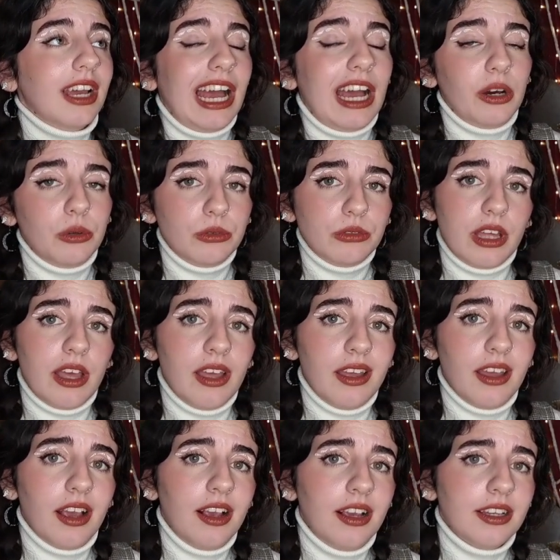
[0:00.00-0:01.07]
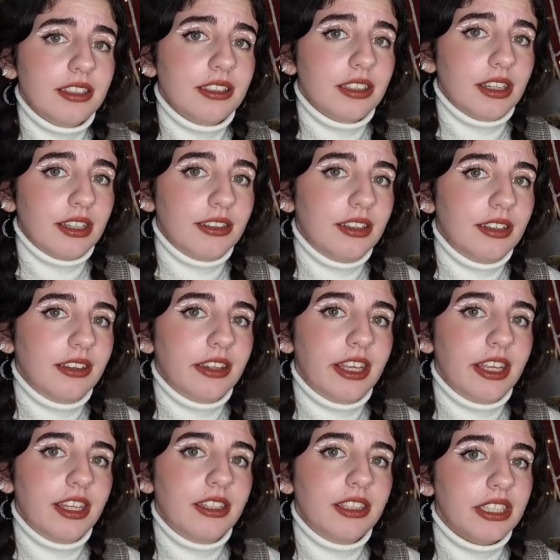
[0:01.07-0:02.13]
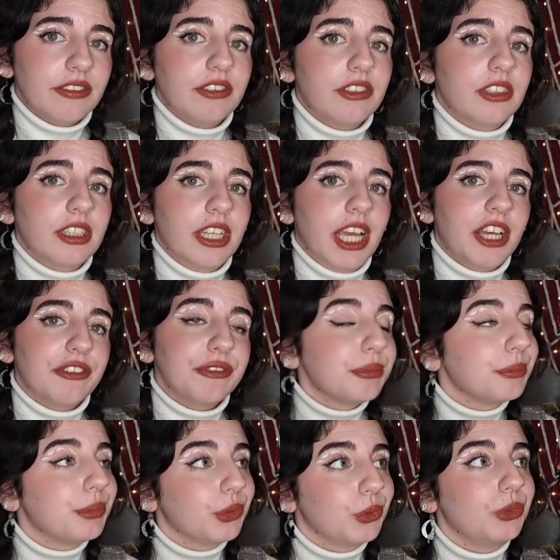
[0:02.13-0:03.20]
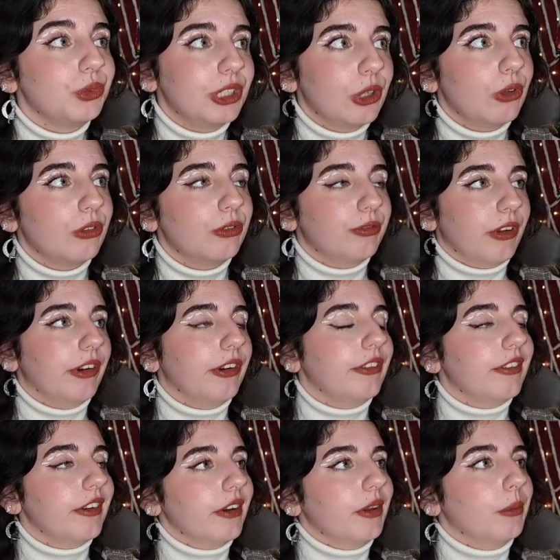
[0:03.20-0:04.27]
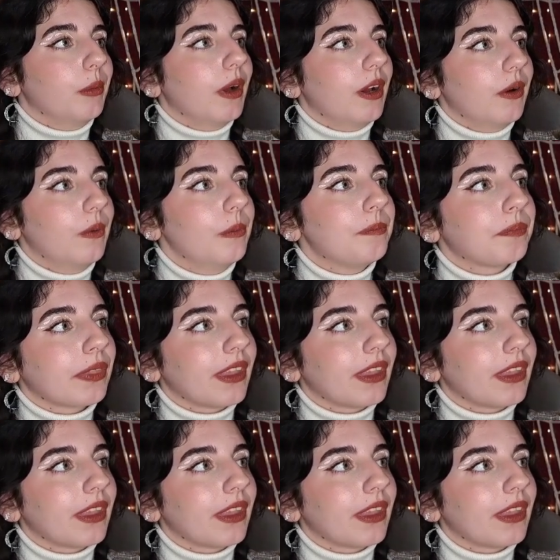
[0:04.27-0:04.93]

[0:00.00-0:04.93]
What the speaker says: out there, and I think they definitely have pulled it off very, very well.